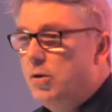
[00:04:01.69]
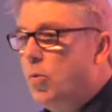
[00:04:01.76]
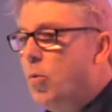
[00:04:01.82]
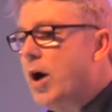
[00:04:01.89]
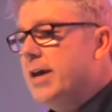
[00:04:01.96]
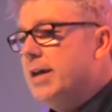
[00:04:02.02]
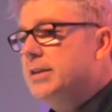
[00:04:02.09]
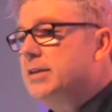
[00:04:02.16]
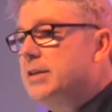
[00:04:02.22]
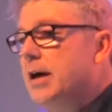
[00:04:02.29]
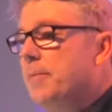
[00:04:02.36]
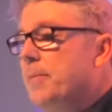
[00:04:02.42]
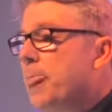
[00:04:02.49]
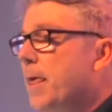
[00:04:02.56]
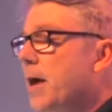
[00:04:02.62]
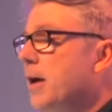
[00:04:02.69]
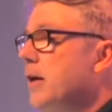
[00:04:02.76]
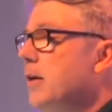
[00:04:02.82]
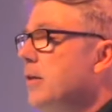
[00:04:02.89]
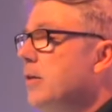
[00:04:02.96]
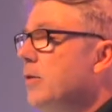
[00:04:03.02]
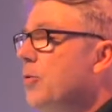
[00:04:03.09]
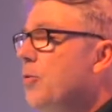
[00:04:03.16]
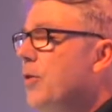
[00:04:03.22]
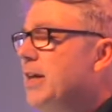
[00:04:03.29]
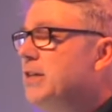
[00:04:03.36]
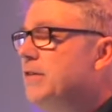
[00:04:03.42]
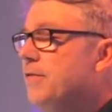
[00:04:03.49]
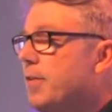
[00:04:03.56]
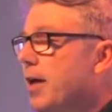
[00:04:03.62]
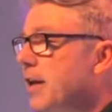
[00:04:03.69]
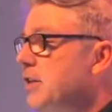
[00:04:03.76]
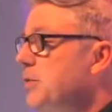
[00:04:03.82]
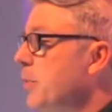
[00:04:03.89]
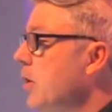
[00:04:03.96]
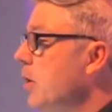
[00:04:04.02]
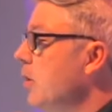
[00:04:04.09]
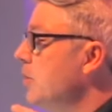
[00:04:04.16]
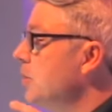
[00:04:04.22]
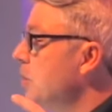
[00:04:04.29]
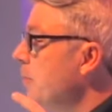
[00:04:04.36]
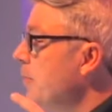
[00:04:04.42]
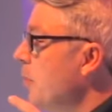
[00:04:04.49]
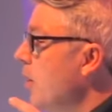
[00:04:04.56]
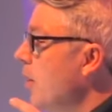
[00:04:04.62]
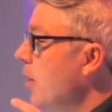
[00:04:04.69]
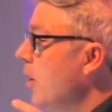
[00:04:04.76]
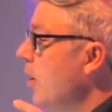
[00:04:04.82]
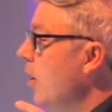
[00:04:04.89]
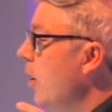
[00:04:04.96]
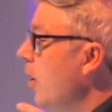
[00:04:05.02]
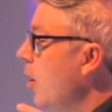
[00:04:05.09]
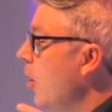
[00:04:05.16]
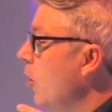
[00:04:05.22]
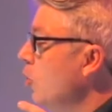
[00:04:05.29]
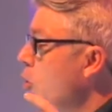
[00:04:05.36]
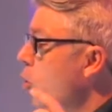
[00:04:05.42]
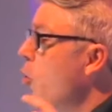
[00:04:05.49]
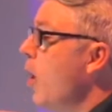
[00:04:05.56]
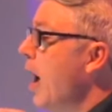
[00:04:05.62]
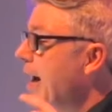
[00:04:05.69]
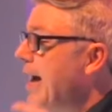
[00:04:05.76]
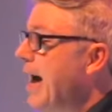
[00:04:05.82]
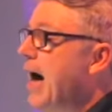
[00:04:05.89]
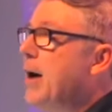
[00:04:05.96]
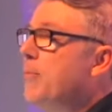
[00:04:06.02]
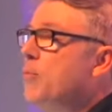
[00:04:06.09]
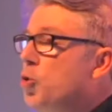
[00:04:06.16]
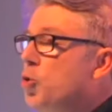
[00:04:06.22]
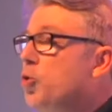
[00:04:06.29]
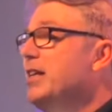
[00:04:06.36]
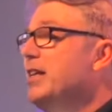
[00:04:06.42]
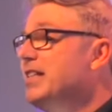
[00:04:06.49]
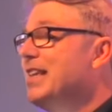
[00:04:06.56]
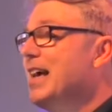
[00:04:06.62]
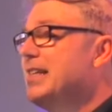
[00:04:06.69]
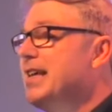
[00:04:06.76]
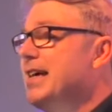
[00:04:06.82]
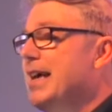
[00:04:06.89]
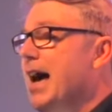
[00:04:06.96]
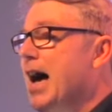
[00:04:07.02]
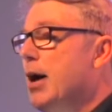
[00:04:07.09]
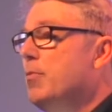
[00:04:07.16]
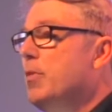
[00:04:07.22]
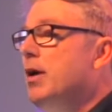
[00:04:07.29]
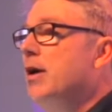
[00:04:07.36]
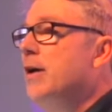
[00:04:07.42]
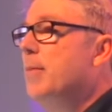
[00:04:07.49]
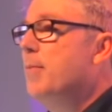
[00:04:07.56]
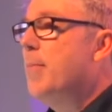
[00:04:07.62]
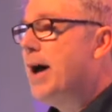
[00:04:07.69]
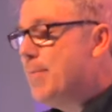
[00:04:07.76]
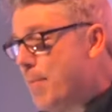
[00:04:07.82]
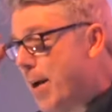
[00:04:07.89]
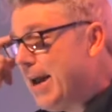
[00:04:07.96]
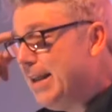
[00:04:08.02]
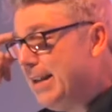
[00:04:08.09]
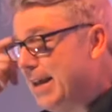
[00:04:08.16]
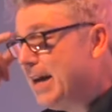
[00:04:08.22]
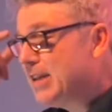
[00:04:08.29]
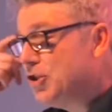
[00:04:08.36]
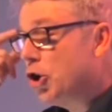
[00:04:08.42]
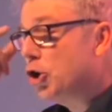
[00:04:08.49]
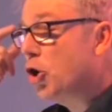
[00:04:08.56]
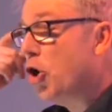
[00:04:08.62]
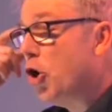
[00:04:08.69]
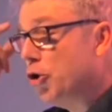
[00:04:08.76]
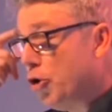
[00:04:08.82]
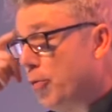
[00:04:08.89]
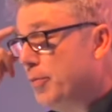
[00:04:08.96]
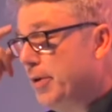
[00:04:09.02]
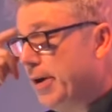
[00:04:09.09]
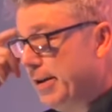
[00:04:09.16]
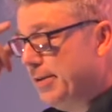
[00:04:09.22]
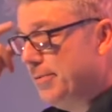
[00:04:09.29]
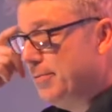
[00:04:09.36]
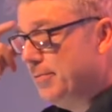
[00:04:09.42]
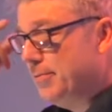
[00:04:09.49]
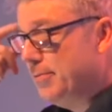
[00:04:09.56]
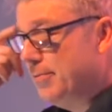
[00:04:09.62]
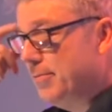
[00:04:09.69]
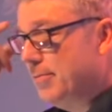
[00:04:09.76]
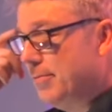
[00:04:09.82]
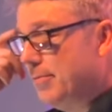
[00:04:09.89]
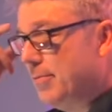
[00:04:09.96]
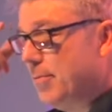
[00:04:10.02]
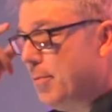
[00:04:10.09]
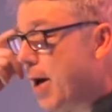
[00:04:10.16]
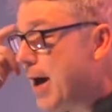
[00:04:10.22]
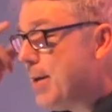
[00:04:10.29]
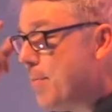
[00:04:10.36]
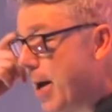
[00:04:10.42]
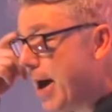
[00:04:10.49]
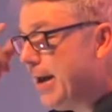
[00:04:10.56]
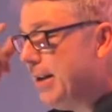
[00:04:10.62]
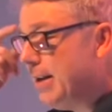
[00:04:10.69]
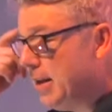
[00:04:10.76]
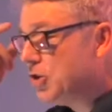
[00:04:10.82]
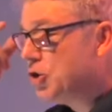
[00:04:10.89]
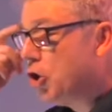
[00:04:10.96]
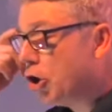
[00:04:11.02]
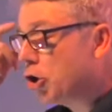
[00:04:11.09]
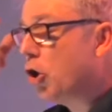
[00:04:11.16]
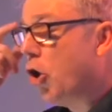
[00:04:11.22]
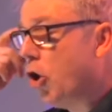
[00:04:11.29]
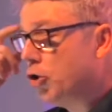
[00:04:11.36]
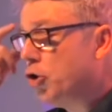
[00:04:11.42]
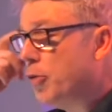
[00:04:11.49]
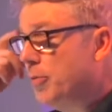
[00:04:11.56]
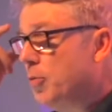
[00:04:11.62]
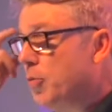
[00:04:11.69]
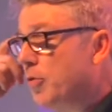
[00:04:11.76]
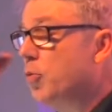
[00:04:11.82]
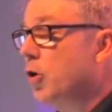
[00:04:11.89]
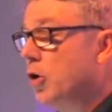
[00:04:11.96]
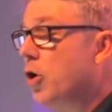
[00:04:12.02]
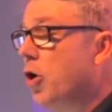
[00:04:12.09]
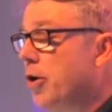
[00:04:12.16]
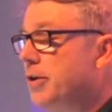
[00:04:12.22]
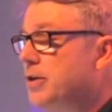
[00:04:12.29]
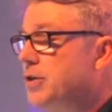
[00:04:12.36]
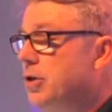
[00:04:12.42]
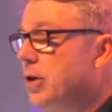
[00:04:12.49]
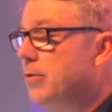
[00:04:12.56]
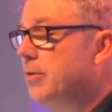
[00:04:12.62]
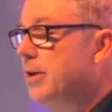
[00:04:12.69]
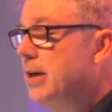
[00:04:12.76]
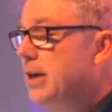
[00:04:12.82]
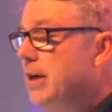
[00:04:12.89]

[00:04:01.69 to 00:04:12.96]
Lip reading: Why is that? The reason for that is because although I am who he says I am, my mind has not caught up yet. My mind has not caught up with what God has done.